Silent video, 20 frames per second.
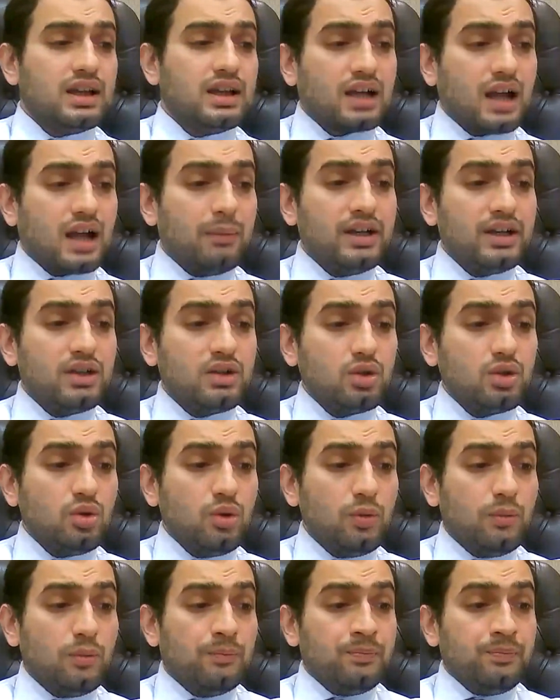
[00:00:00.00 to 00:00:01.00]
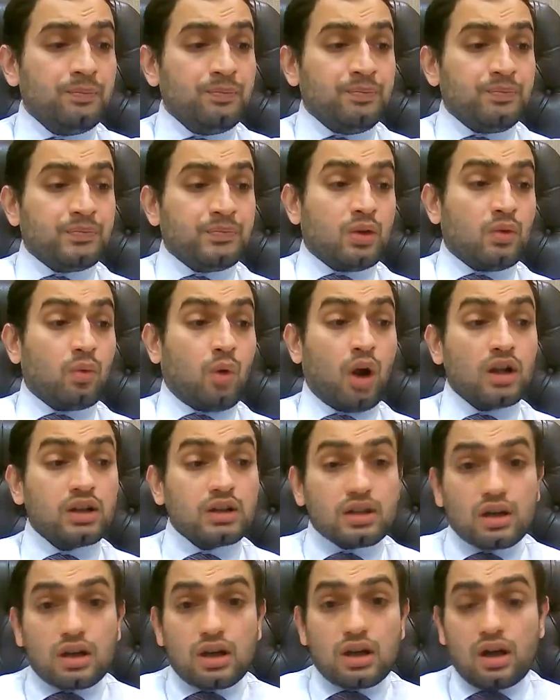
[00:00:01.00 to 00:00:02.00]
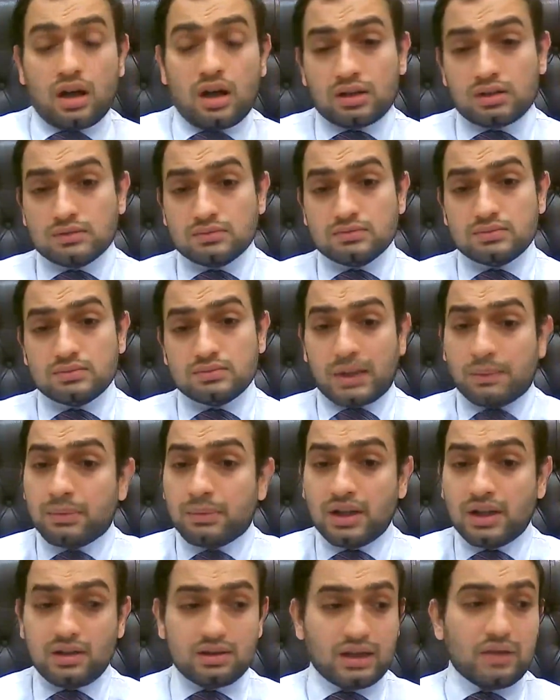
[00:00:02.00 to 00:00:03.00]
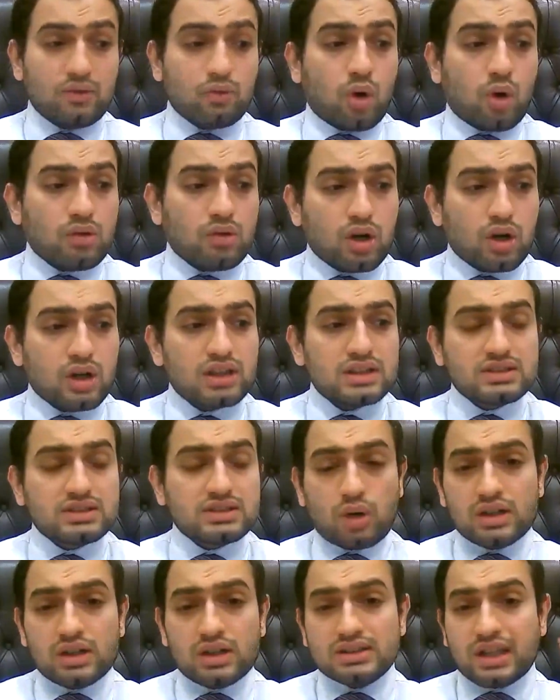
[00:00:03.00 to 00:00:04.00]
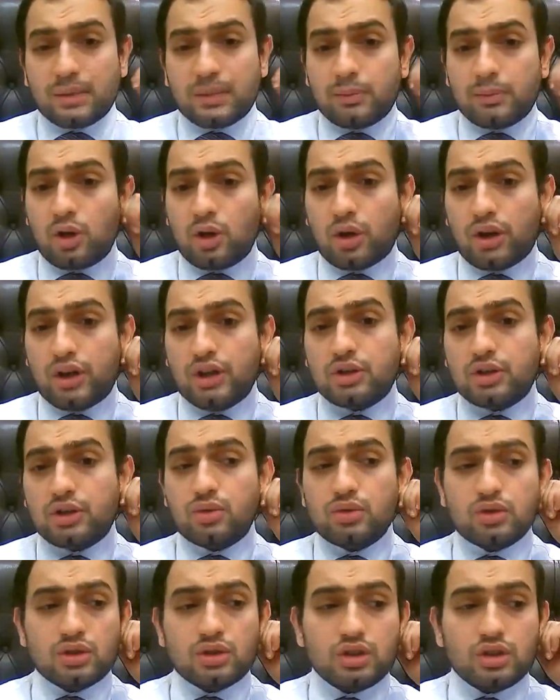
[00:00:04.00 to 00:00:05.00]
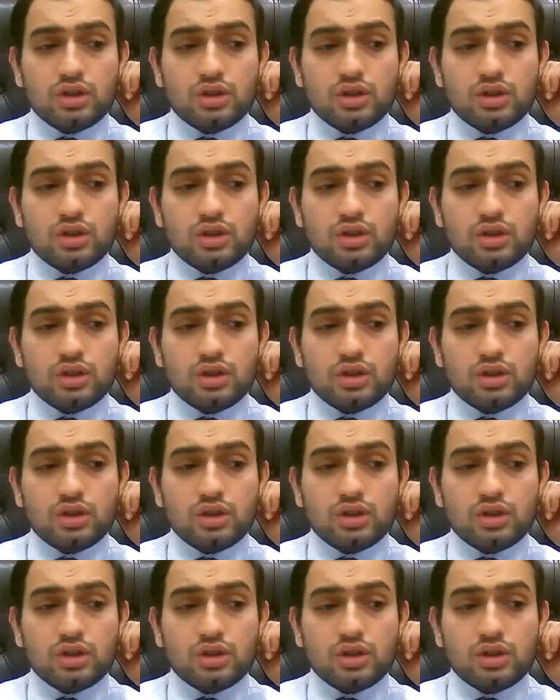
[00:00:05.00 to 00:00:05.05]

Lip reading: Coming to what a criminal, then what does criminal law include?